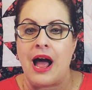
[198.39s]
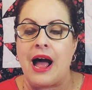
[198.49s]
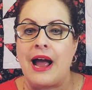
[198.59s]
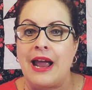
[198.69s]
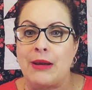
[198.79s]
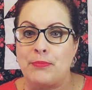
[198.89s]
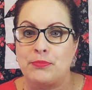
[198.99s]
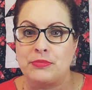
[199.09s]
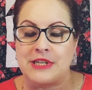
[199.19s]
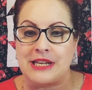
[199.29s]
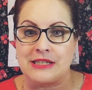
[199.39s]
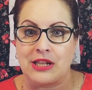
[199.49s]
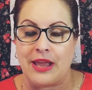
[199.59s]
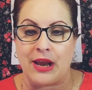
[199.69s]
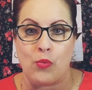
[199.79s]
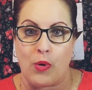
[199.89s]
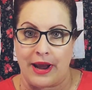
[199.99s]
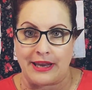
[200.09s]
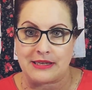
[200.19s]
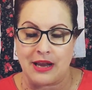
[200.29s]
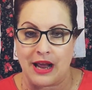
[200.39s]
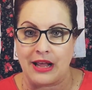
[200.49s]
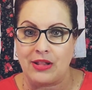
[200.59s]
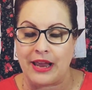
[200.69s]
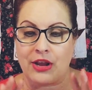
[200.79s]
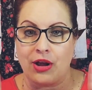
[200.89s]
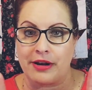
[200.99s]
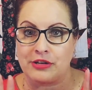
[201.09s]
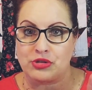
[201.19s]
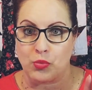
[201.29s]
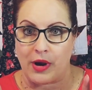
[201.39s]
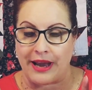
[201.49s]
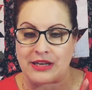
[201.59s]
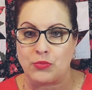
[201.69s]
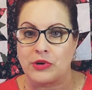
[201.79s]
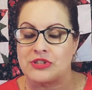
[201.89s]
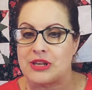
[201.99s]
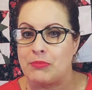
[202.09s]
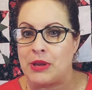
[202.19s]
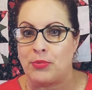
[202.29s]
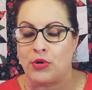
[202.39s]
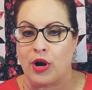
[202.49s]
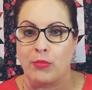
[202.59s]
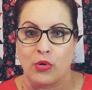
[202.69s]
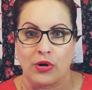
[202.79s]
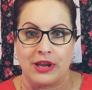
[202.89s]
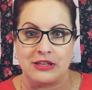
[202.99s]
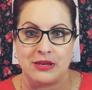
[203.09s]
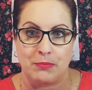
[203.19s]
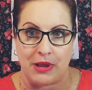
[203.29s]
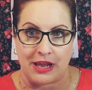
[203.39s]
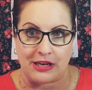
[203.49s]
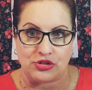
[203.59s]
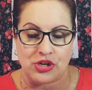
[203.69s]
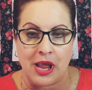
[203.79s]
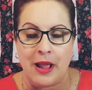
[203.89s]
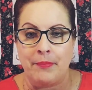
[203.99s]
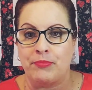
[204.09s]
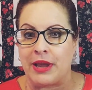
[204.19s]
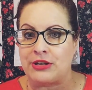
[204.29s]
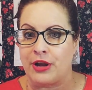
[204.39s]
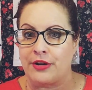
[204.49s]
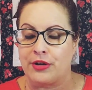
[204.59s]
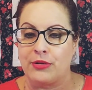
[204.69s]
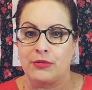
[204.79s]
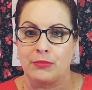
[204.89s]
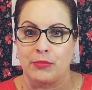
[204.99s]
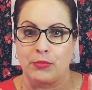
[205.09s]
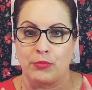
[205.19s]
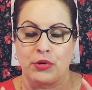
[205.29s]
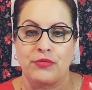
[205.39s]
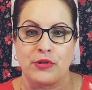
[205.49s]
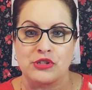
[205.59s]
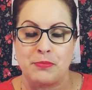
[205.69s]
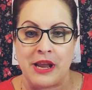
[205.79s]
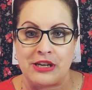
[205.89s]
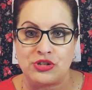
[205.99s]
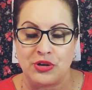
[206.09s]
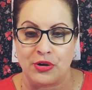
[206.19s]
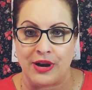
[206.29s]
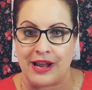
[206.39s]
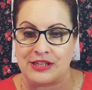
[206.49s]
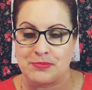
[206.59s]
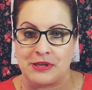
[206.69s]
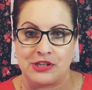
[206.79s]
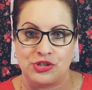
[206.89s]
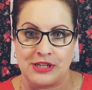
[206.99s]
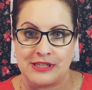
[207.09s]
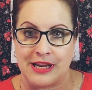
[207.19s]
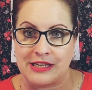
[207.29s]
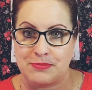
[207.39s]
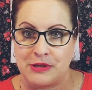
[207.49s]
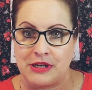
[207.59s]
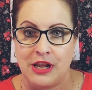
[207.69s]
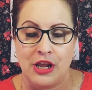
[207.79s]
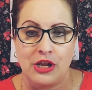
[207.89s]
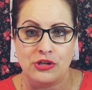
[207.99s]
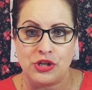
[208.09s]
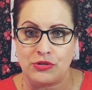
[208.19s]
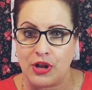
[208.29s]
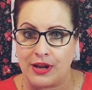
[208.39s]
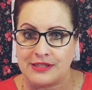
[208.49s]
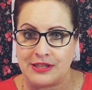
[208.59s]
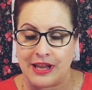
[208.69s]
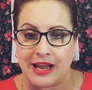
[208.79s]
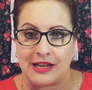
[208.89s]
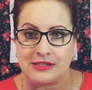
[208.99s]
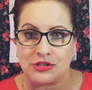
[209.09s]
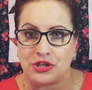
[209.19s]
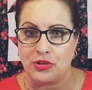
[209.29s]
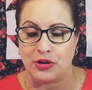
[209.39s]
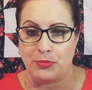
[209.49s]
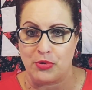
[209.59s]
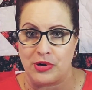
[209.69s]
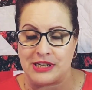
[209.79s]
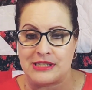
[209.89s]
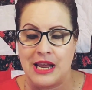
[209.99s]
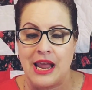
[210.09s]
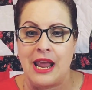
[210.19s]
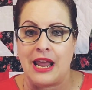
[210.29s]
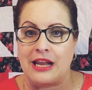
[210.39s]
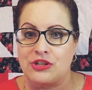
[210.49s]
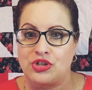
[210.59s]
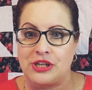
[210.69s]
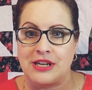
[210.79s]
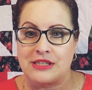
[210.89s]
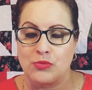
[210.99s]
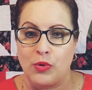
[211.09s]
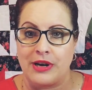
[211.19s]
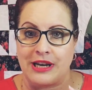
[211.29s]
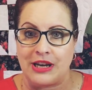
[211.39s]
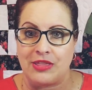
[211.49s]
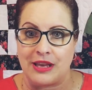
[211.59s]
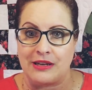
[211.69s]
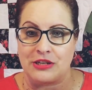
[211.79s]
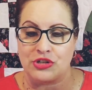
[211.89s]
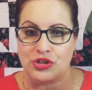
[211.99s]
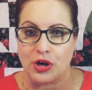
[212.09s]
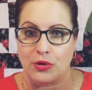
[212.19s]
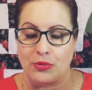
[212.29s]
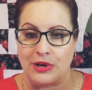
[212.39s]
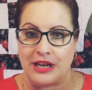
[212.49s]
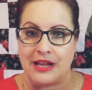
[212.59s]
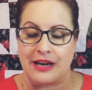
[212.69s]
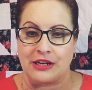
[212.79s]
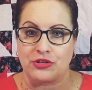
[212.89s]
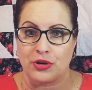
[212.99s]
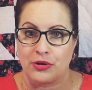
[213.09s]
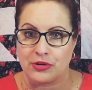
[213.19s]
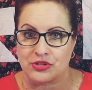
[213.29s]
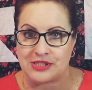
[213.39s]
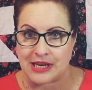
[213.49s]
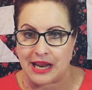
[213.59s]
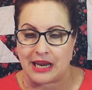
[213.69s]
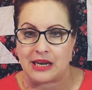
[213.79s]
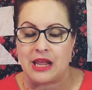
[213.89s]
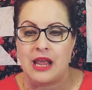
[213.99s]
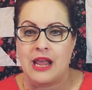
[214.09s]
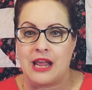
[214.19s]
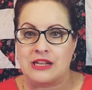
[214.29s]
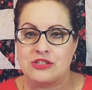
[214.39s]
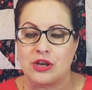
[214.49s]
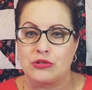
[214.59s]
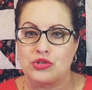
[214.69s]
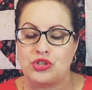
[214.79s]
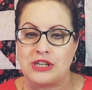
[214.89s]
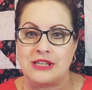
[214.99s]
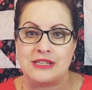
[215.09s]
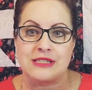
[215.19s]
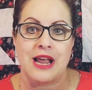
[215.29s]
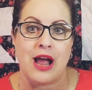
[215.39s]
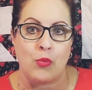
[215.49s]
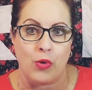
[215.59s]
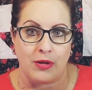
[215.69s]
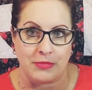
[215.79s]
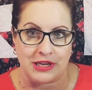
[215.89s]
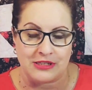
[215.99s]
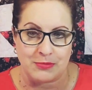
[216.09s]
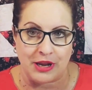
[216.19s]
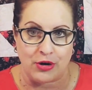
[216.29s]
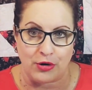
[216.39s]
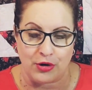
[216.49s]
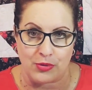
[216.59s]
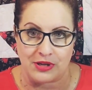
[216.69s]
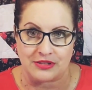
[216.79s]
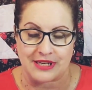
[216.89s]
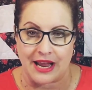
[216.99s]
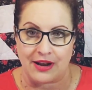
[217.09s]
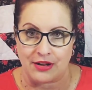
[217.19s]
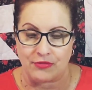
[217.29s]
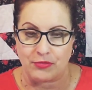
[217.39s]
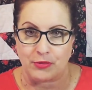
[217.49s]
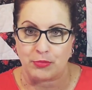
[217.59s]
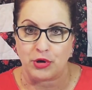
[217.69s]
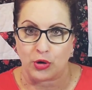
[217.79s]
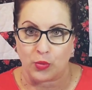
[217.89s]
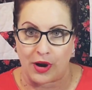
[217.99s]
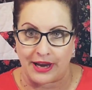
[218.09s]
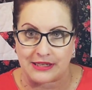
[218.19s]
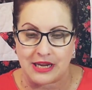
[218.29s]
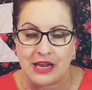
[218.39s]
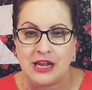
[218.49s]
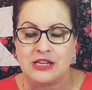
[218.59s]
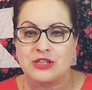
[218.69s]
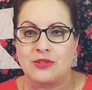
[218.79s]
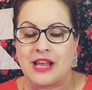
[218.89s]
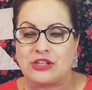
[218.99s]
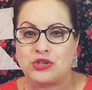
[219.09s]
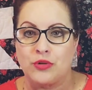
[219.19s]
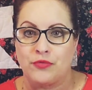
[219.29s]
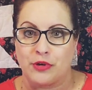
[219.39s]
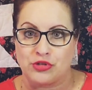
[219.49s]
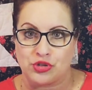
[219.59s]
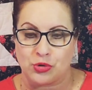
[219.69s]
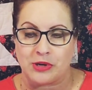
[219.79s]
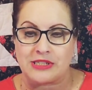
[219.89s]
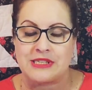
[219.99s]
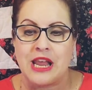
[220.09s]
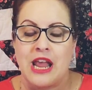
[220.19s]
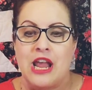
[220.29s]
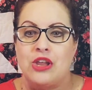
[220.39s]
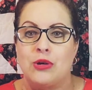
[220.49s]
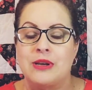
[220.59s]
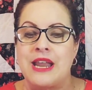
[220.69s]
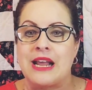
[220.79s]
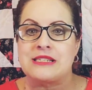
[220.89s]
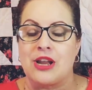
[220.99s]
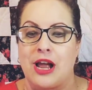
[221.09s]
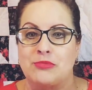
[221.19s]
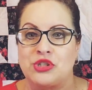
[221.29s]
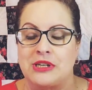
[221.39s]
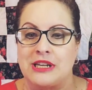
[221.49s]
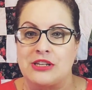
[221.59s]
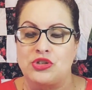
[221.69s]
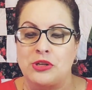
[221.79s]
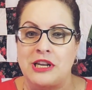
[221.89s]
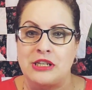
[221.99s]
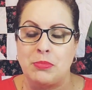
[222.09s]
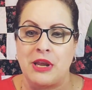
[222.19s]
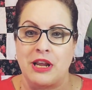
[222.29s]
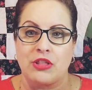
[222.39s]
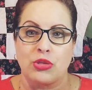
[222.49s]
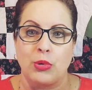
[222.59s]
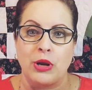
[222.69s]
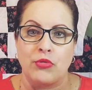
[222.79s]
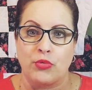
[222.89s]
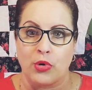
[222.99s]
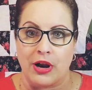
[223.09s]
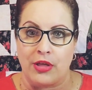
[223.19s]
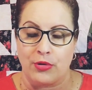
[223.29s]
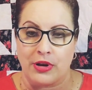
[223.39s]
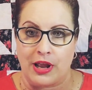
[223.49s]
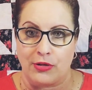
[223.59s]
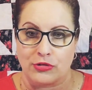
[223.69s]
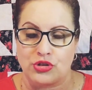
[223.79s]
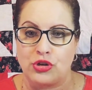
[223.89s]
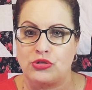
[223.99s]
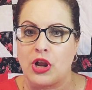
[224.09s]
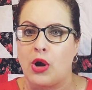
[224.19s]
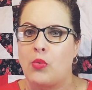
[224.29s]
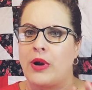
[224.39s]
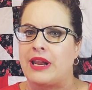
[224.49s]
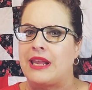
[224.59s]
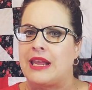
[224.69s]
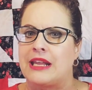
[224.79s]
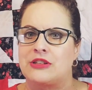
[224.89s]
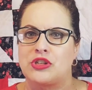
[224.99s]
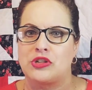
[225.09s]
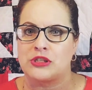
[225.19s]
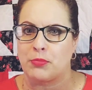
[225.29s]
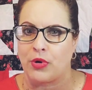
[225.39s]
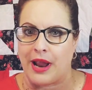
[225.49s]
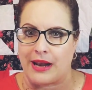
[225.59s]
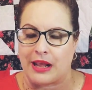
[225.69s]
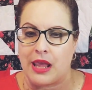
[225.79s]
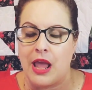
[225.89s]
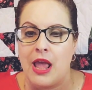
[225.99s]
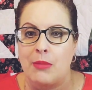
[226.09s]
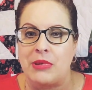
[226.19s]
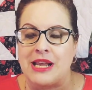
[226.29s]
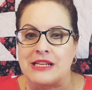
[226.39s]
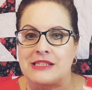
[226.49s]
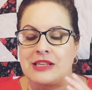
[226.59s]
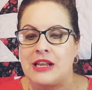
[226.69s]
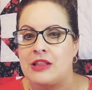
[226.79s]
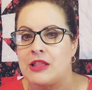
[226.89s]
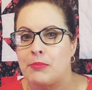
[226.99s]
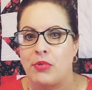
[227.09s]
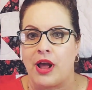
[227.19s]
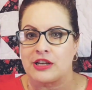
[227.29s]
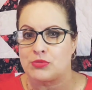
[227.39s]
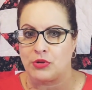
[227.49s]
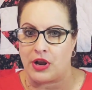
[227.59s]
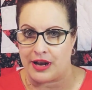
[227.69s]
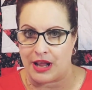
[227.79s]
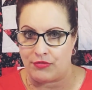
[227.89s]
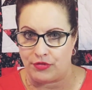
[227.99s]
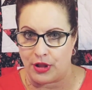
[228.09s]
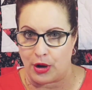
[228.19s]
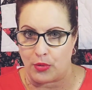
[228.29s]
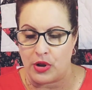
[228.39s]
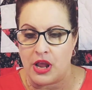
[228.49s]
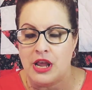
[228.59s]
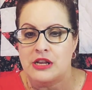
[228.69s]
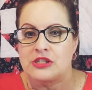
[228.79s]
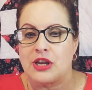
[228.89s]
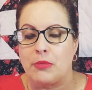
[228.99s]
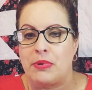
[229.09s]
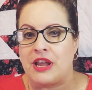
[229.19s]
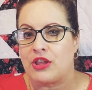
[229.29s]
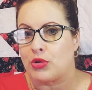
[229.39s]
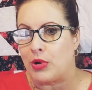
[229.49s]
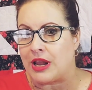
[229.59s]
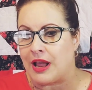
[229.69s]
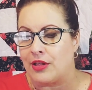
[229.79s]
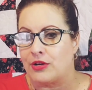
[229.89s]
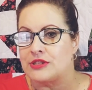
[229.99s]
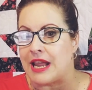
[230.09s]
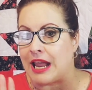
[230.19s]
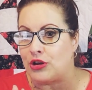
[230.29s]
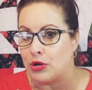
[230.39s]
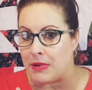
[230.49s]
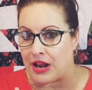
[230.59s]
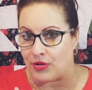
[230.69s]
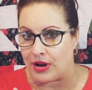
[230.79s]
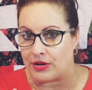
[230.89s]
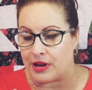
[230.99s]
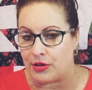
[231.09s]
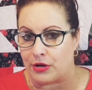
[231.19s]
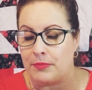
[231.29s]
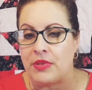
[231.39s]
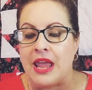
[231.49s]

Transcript: I tend to like white. I like cottage white, where some people are more into beige. My daughter prefers beige in her house because she has a husband, 2 dogs in the house, and 2 little boys, and she doesn't want anything to show any kind of dirt or stain, and so she does not want me to make her quilts out of pure white. So that's your first choice. Your next option is you need to pick 3 or 4 other colors. You don't want to get too sporadic, because then the blocks will not have flow. So pick 3 colors and your background color.